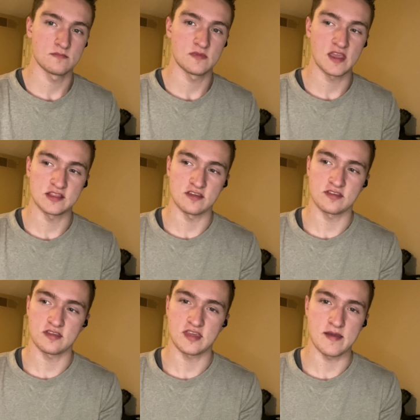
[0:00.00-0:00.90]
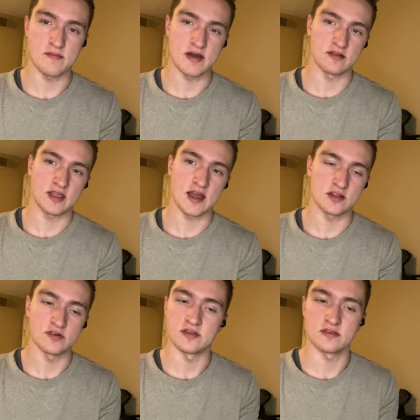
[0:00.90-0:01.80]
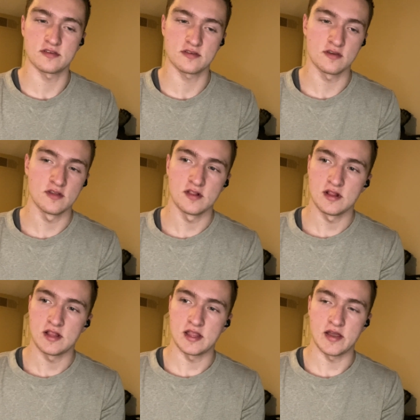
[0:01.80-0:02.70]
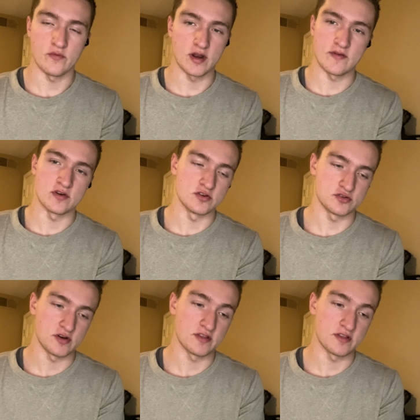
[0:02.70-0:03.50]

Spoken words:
get the same amount of calories and whatever nutrients